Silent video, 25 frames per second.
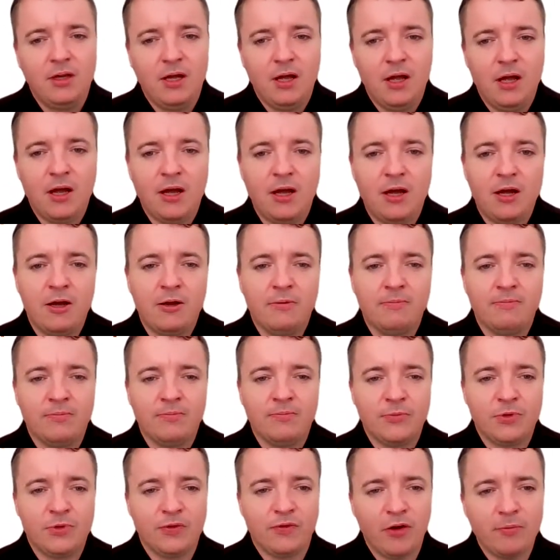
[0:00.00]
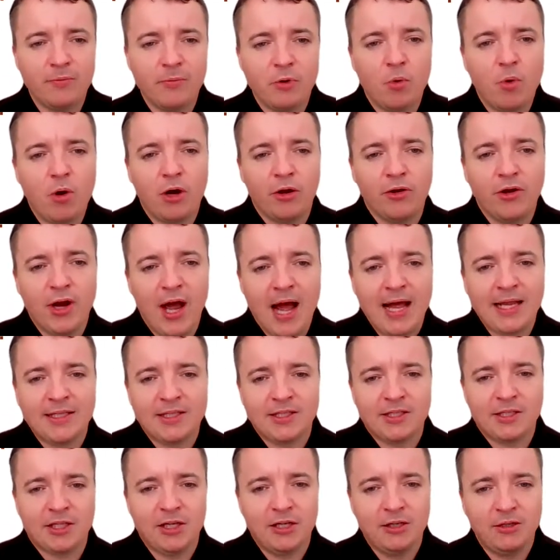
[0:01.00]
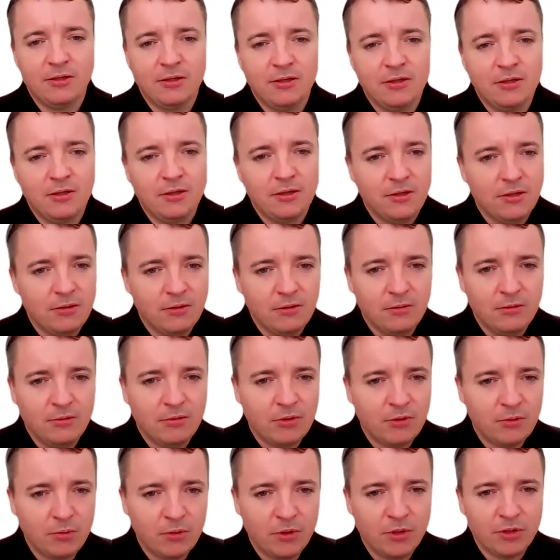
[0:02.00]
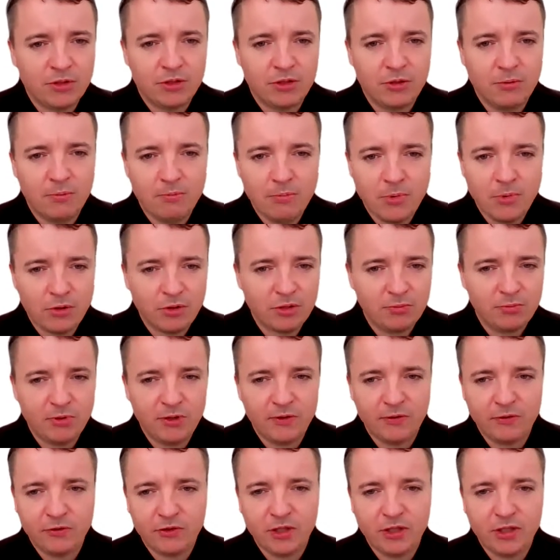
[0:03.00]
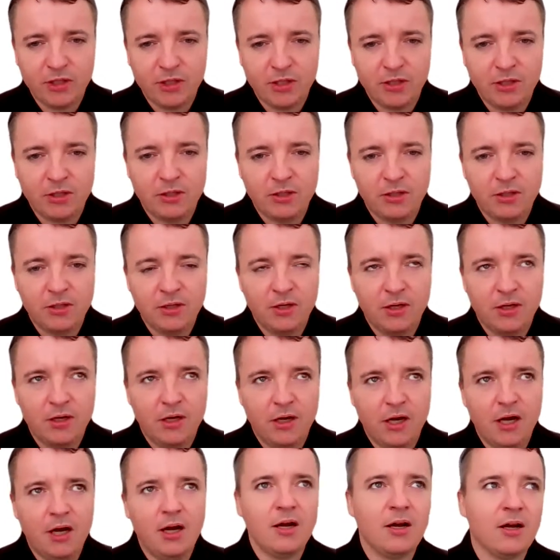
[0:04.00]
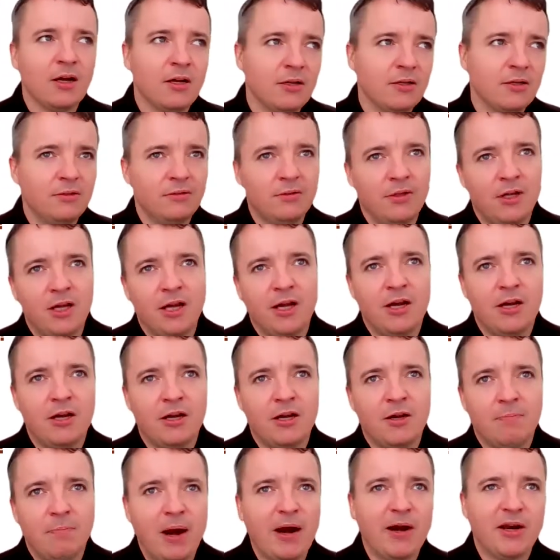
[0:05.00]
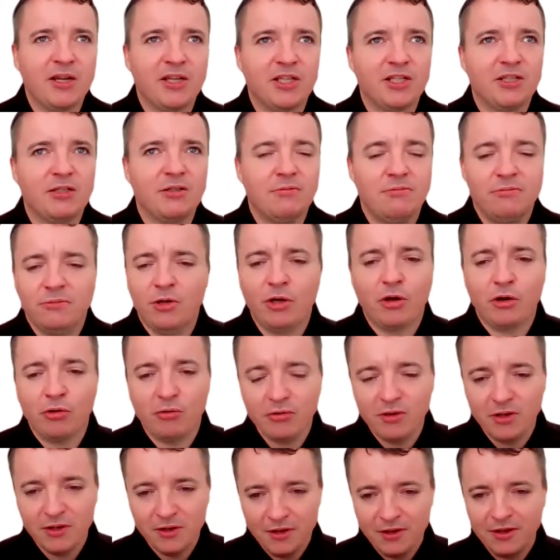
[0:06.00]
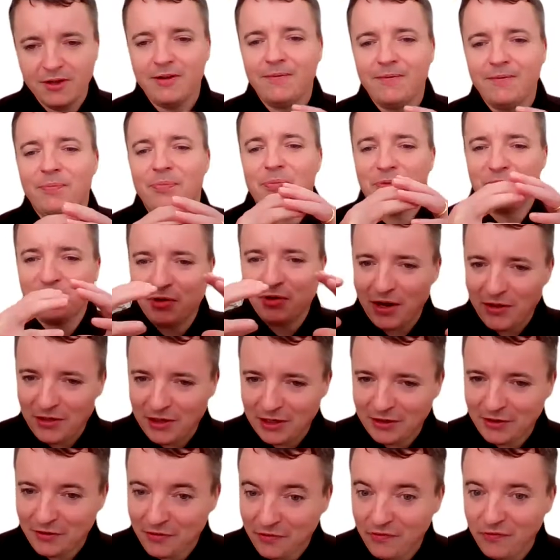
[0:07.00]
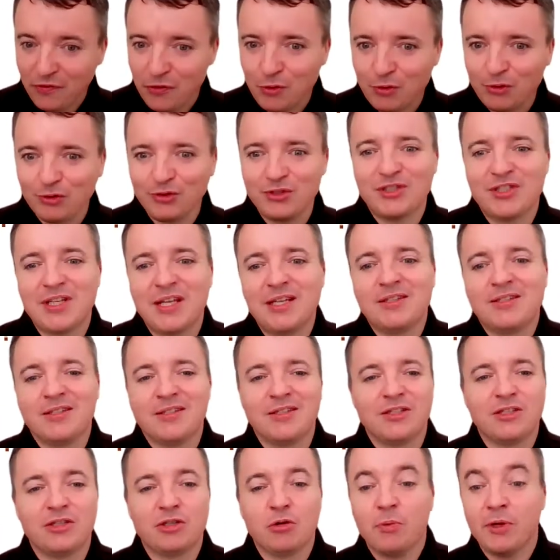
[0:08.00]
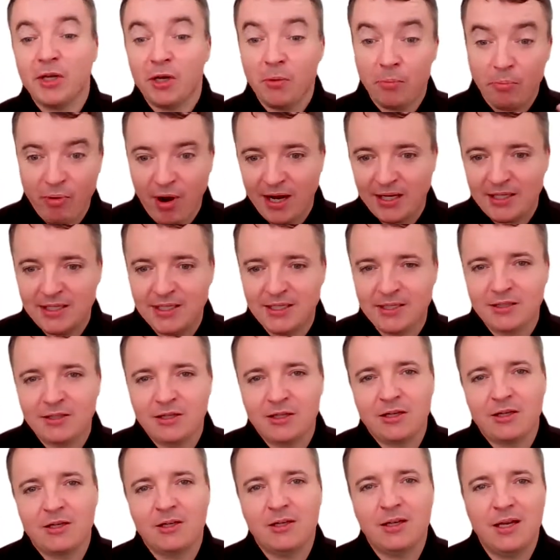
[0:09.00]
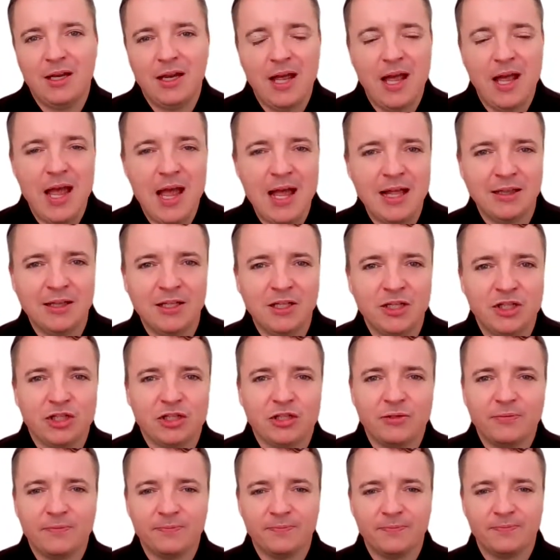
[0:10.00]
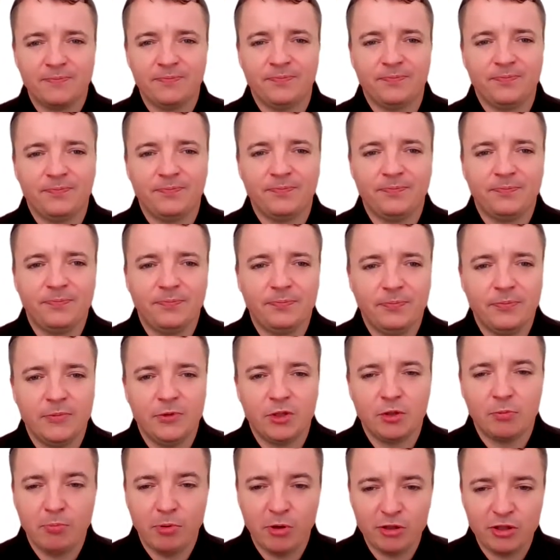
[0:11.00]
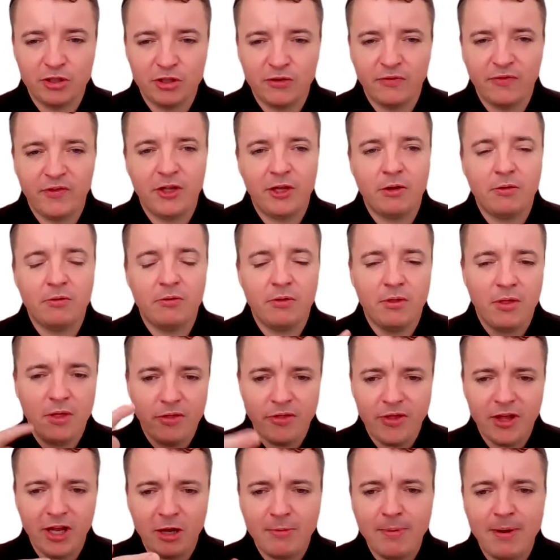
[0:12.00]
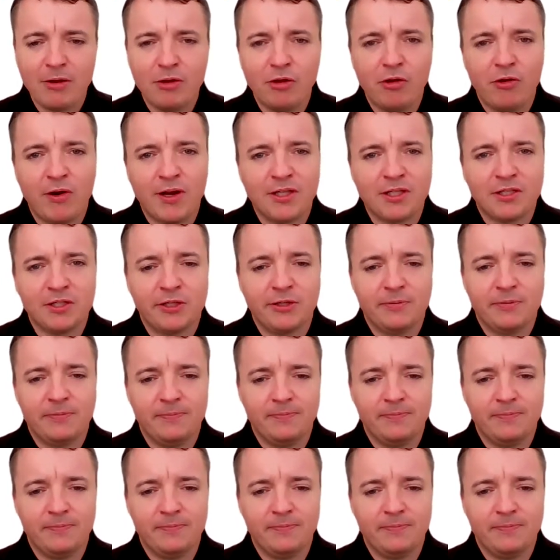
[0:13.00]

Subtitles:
So for number 1, answer. What was the most beautiful city? Paris. No. Try and think of the full sentence so we can practice the elision. So pause the video, think about your answer.